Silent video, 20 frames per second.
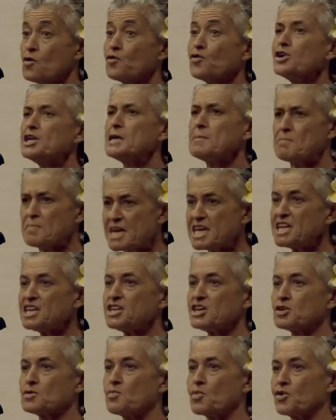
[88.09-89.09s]
for an
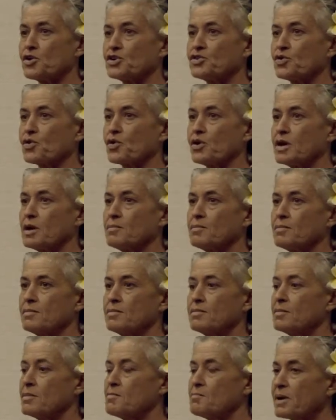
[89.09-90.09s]
immediate moratorium.
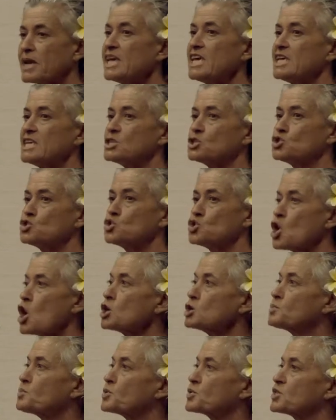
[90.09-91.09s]
Please do
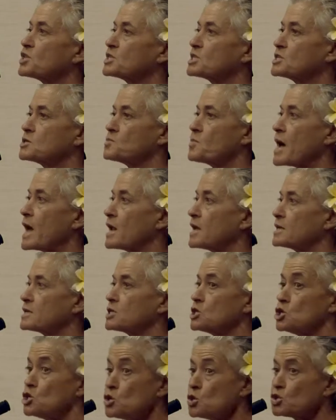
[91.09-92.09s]
not put this to ballot.
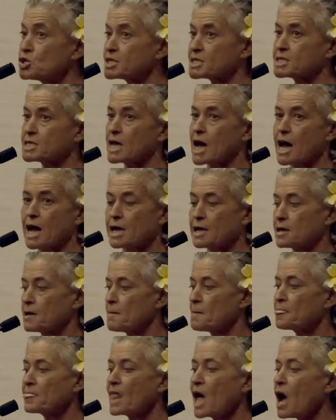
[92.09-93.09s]
You decide.
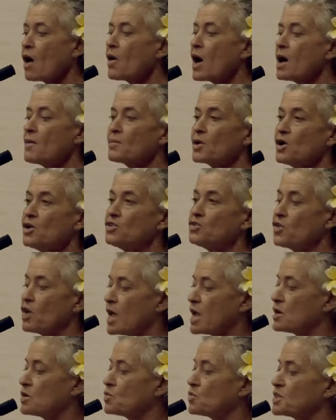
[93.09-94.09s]
Now I'm going to
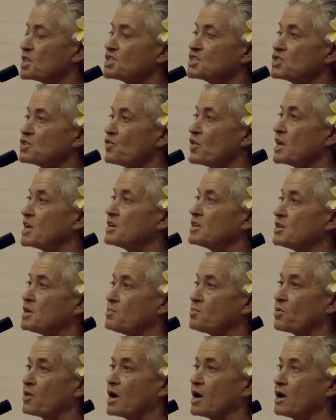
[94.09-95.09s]
end with a
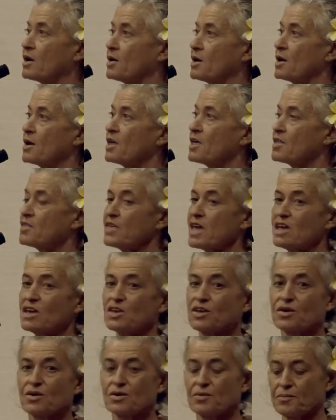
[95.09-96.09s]
serenity prayer.
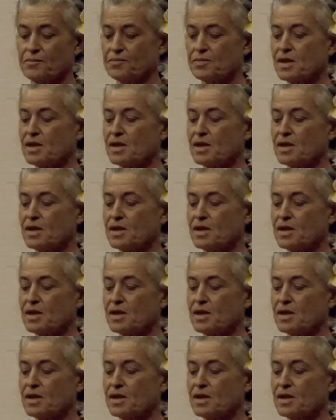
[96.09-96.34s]
Thank you.